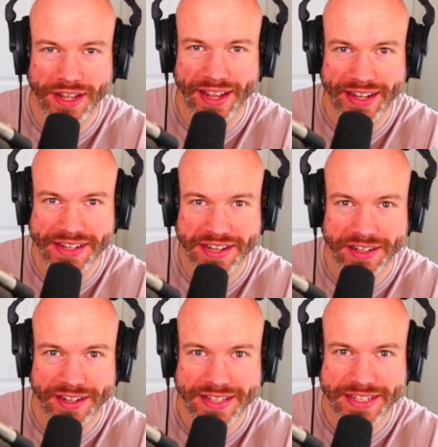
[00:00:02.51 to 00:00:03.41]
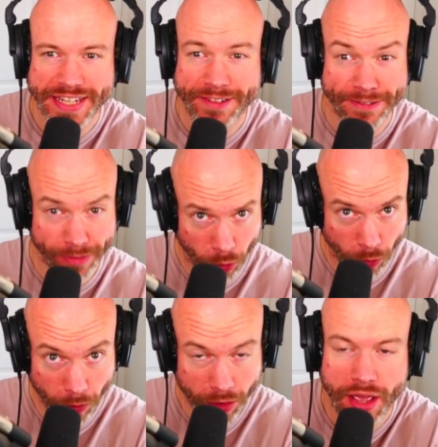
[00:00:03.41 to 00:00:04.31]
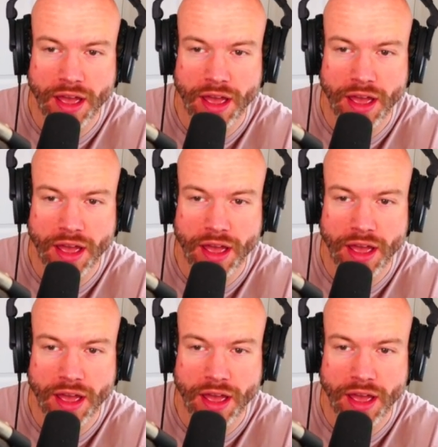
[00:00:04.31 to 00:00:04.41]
ninety-four